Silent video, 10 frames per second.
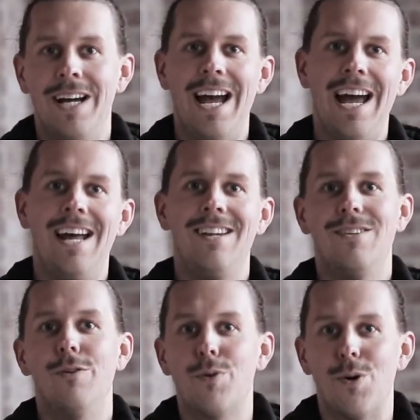and
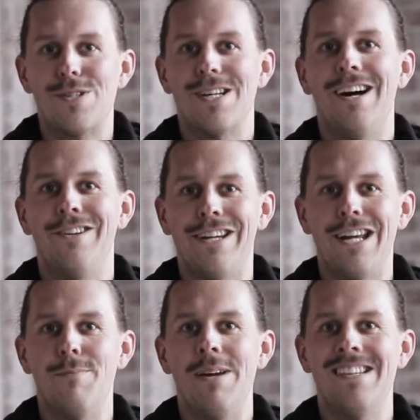of course other
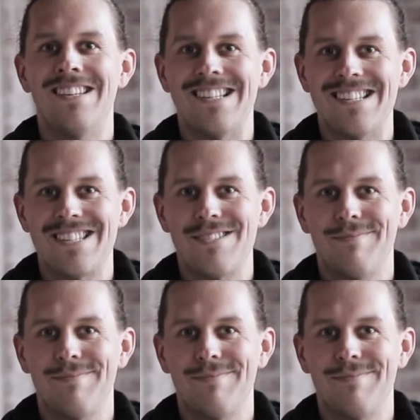gear maintenance.